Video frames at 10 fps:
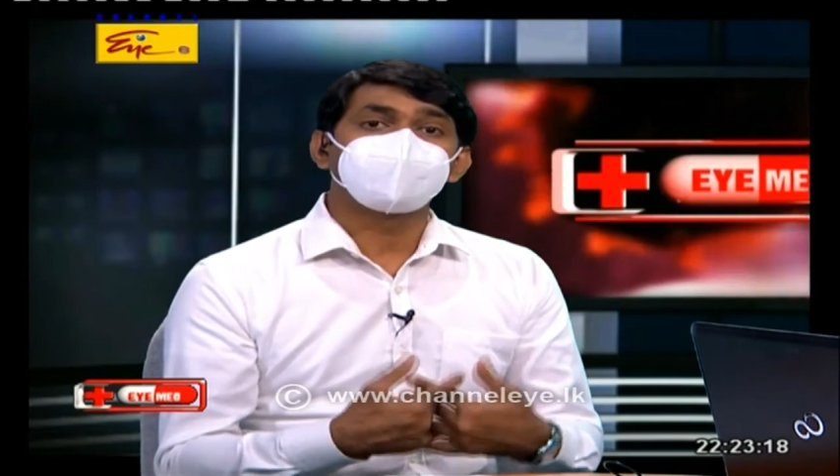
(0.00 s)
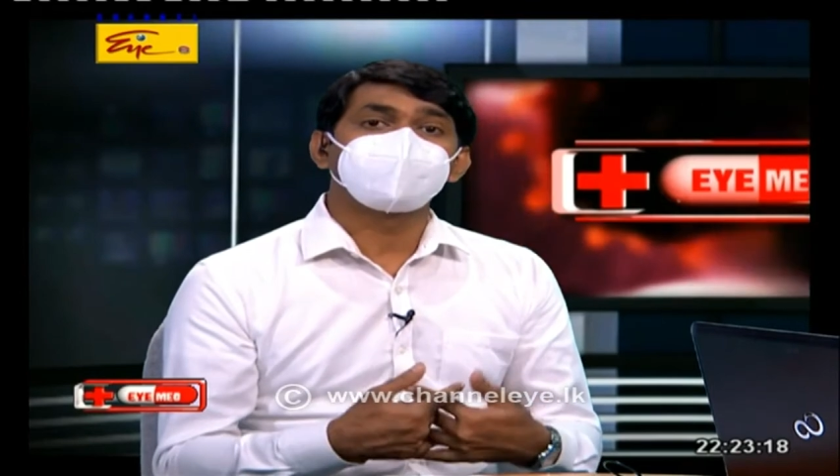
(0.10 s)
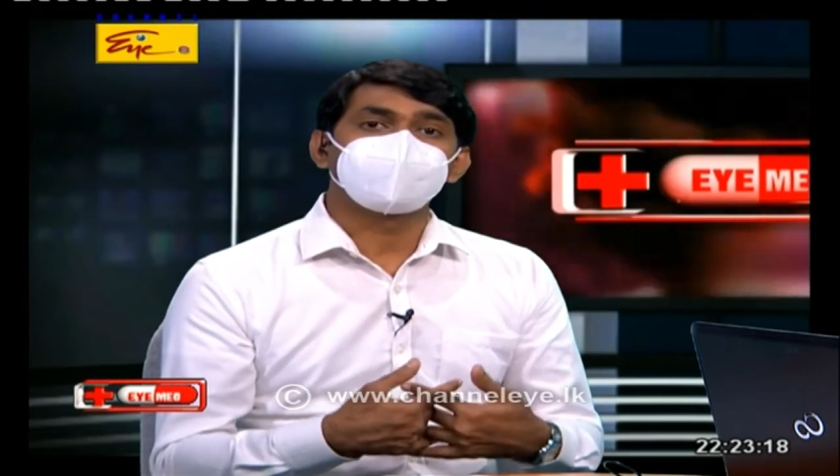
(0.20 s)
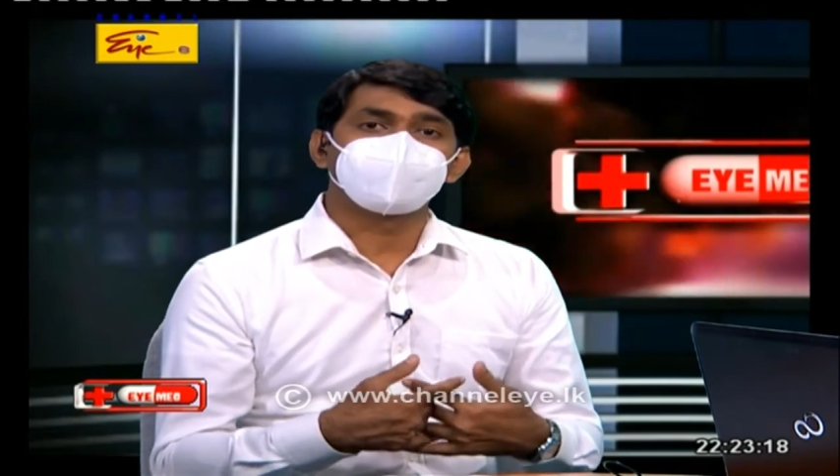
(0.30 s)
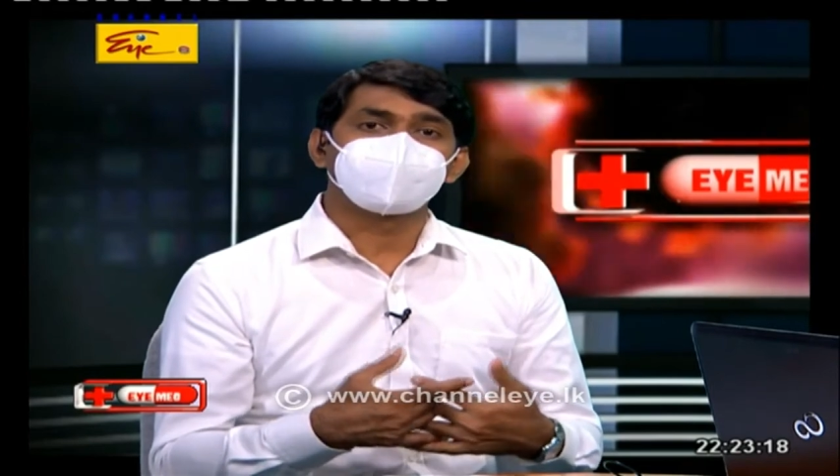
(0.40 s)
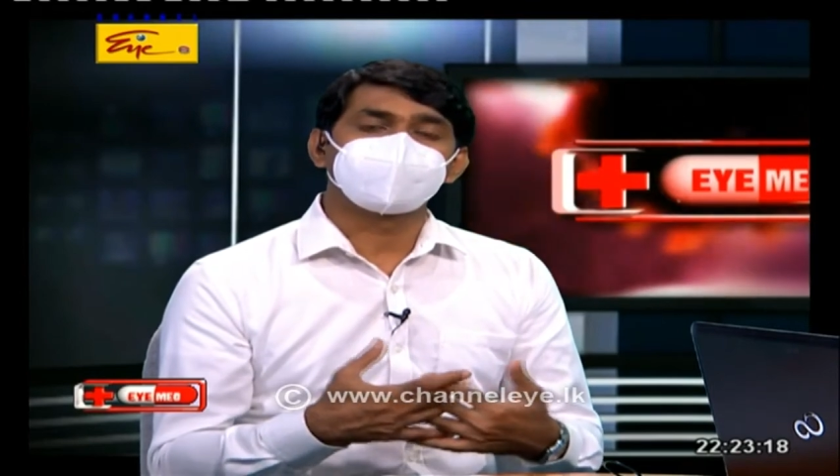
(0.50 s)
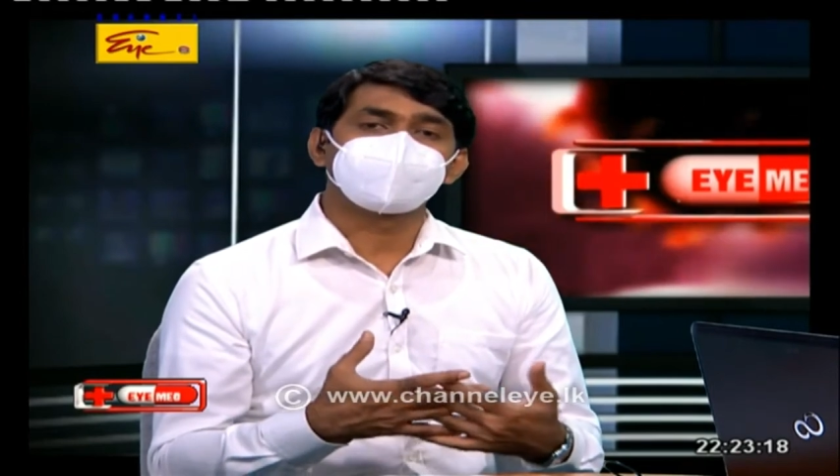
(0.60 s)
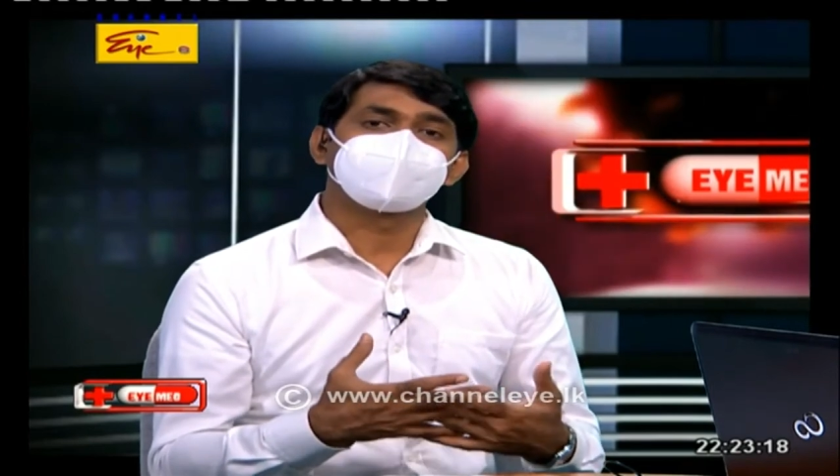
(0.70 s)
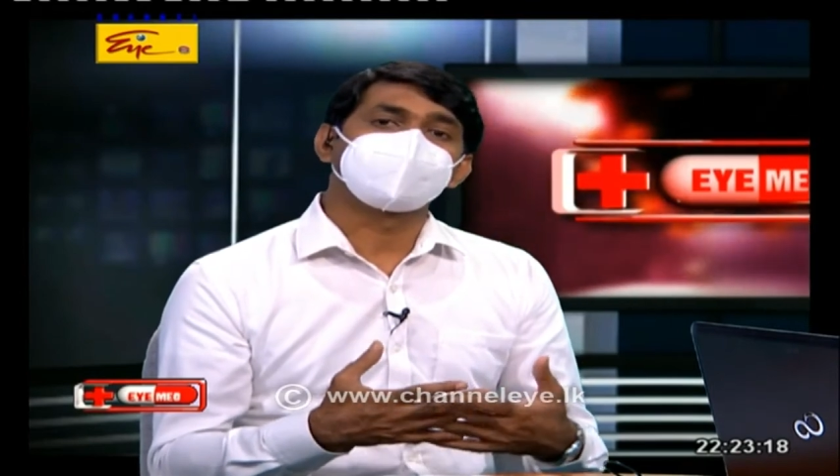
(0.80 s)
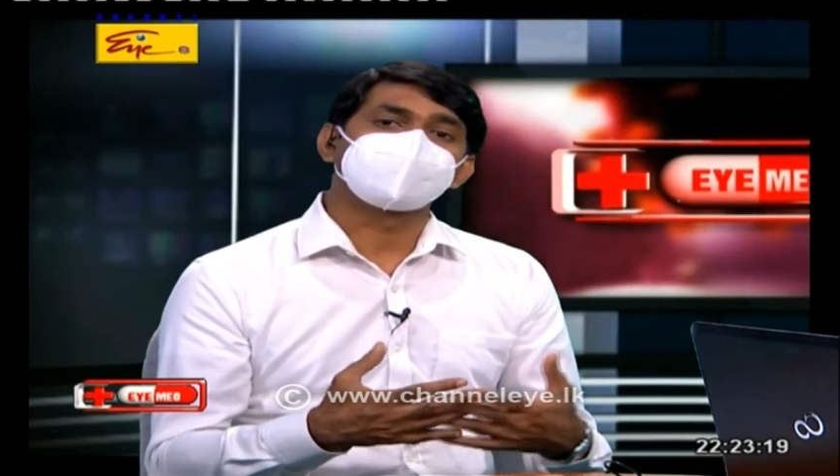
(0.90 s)
Keep it in mind
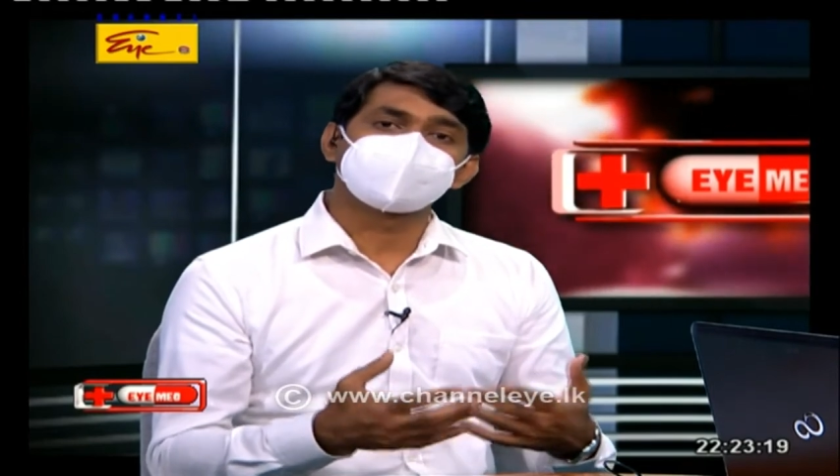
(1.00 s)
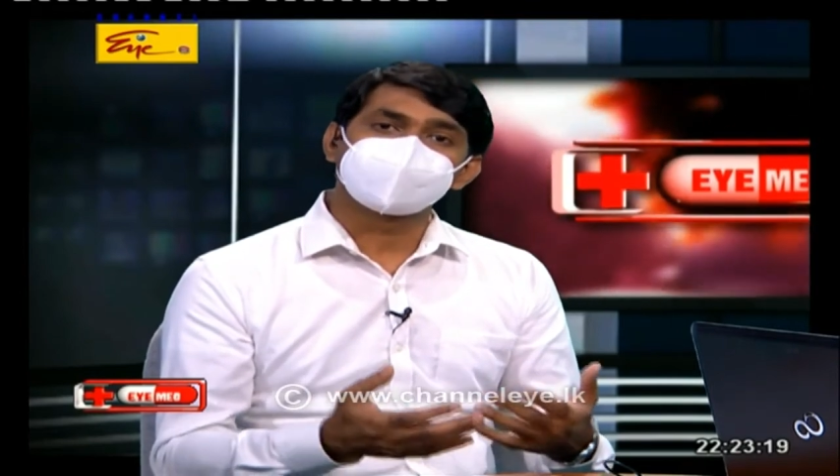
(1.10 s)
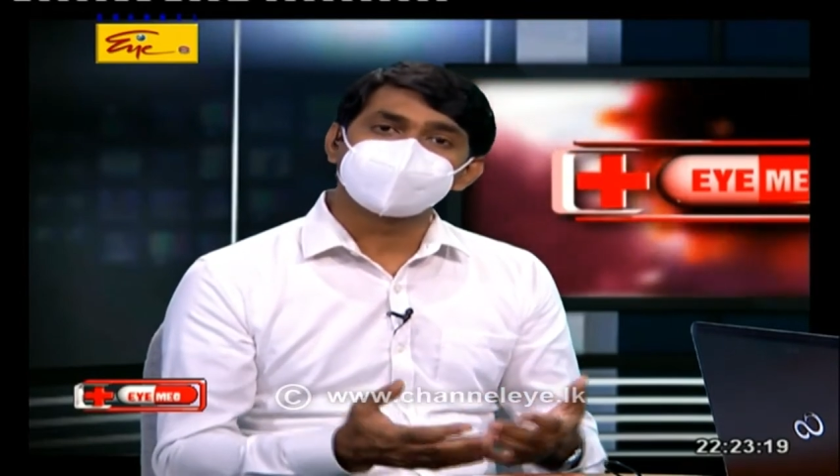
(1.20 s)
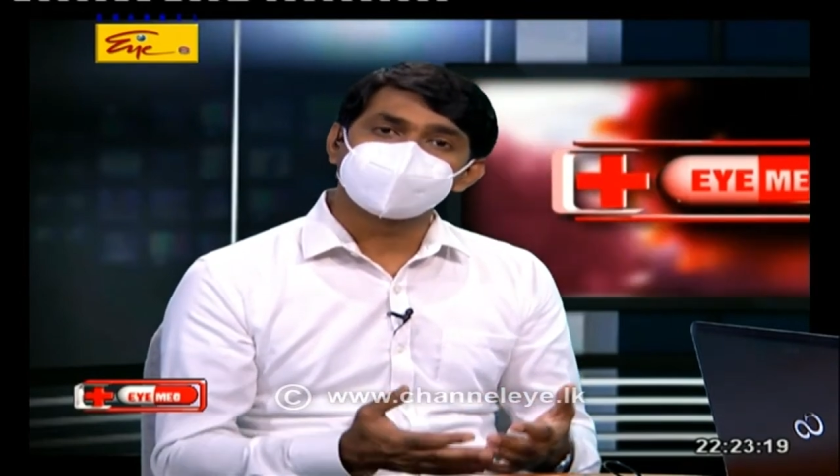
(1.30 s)
that there are certain